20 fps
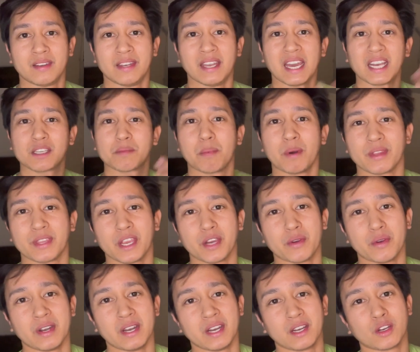Next birthday
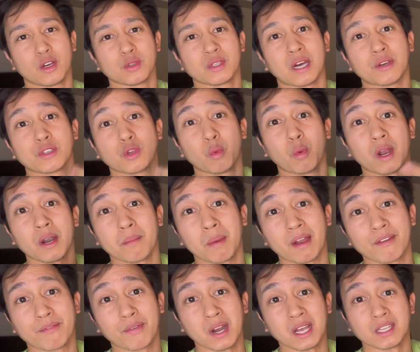greeting goes out to one of my
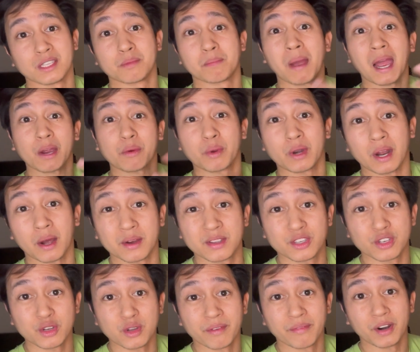friends back when I was
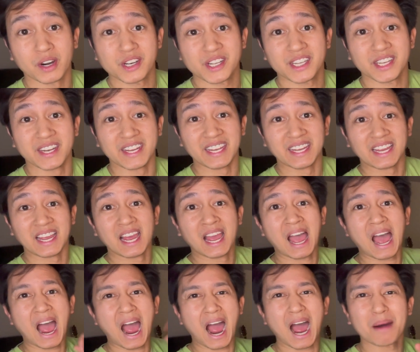at university,
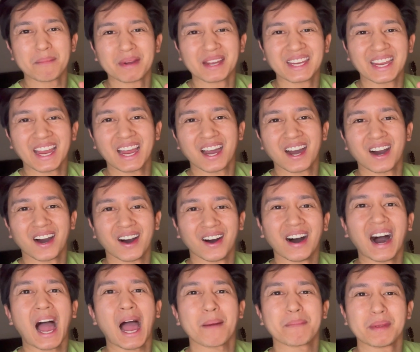Abigail.
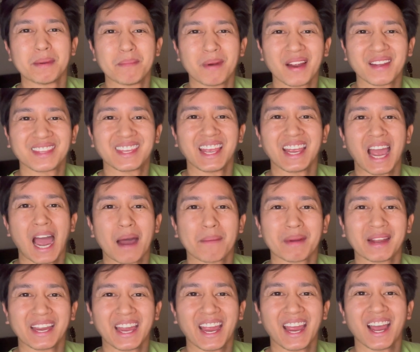Happy birthday,
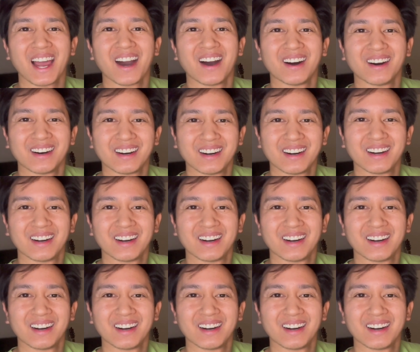Abigail.